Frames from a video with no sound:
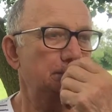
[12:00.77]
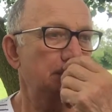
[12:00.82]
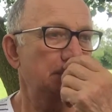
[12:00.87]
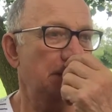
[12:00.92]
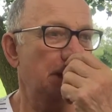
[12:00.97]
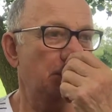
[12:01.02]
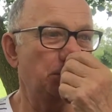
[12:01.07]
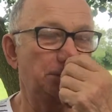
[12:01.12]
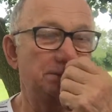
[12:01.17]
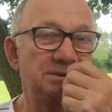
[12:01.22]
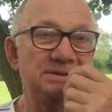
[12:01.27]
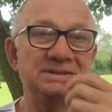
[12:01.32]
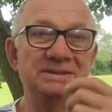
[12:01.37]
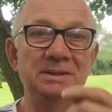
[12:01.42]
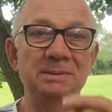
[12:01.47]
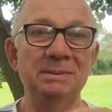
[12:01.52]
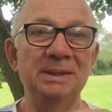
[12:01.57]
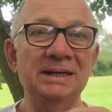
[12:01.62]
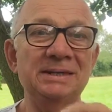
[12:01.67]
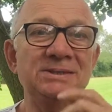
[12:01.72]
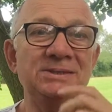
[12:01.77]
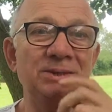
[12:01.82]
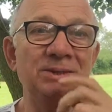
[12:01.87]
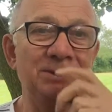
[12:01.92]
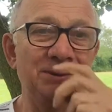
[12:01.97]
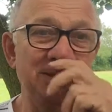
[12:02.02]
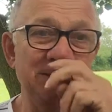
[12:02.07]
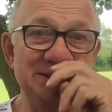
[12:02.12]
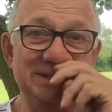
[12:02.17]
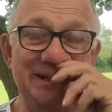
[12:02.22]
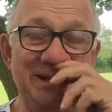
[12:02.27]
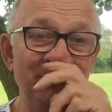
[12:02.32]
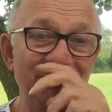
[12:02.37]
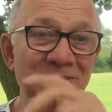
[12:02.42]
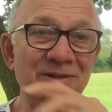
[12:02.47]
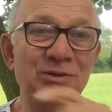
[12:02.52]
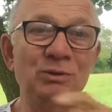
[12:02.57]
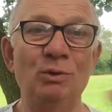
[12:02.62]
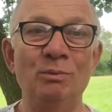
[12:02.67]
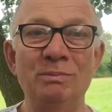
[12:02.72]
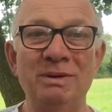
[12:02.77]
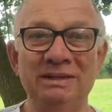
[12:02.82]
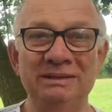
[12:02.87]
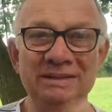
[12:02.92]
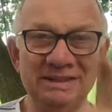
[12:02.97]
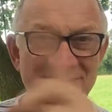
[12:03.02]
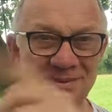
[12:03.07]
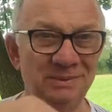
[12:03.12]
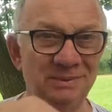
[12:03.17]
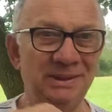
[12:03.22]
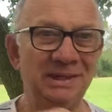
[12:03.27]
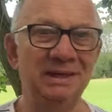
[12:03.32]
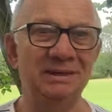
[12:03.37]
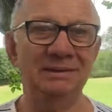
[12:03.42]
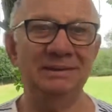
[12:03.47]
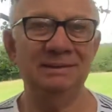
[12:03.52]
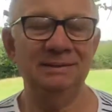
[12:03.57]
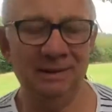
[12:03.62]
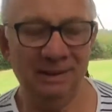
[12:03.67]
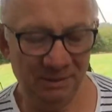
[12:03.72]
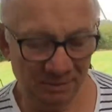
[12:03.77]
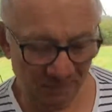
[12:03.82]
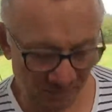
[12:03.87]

I go to see him next Thursday. I will come back next weekend and tell